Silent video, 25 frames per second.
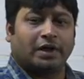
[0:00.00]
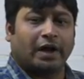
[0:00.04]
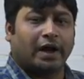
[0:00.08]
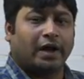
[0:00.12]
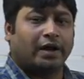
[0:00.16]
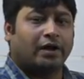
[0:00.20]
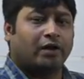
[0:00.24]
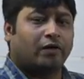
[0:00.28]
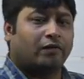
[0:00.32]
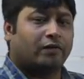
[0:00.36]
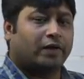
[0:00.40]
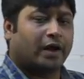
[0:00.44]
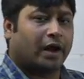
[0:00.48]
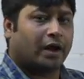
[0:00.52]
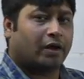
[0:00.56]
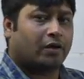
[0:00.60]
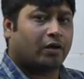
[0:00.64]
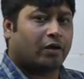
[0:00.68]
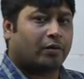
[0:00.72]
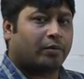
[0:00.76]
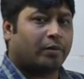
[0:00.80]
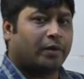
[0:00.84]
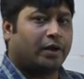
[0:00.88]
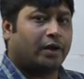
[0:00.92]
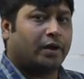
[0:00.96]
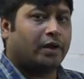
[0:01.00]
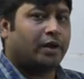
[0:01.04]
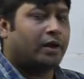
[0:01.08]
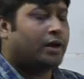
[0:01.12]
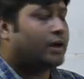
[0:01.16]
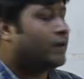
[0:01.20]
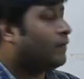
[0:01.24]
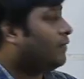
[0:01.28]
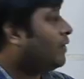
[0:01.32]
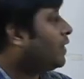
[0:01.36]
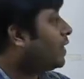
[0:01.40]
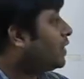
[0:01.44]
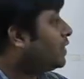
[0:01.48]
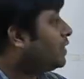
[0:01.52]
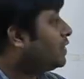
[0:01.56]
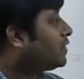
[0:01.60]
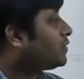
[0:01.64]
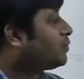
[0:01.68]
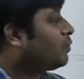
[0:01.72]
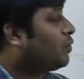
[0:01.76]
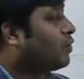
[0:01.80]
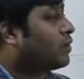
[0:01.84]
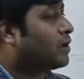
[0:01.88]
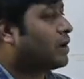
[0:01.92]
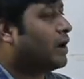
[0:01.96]
the idea of dichotomy, whereas he
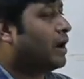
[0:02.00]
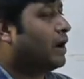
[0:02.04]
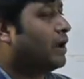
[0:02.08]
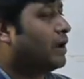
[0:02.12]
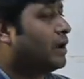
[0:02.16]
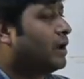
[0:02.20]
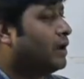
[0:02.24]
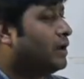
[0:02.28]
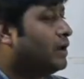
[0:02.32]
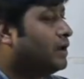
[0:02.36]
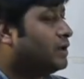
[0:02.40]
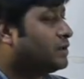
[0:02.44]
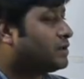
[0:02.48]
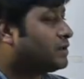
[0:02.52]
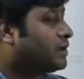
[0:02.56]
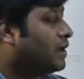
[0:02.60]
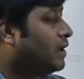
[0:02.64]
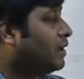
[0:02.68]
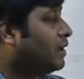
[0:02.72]
is more radical. He is